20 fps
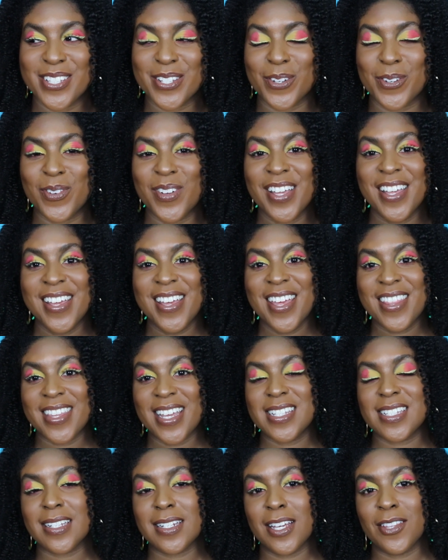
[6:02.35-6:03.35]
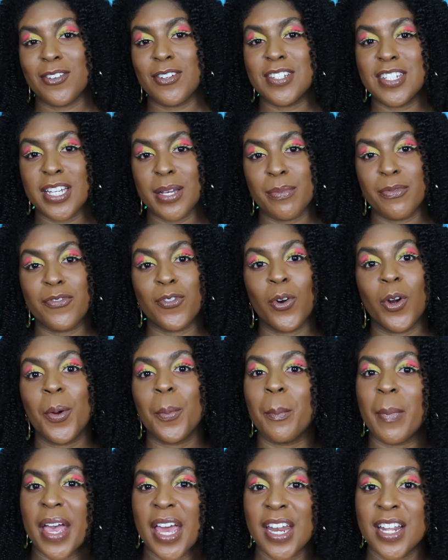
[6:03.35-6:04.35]
So that's another tip for
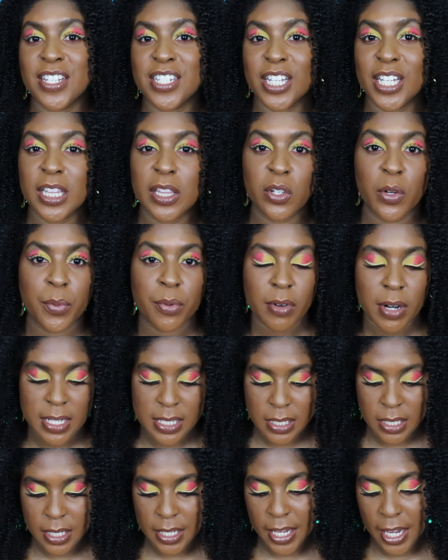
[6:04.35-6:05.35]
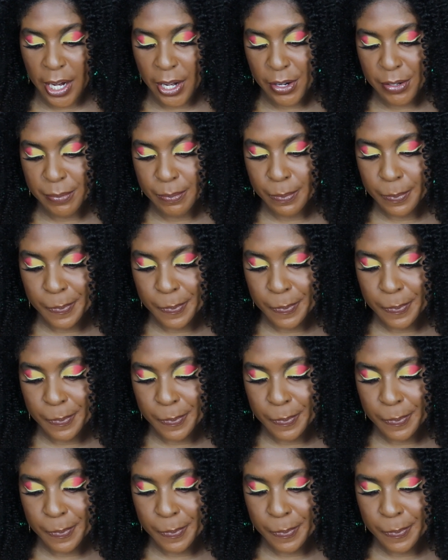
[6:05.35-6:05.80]
managing low porosity hair.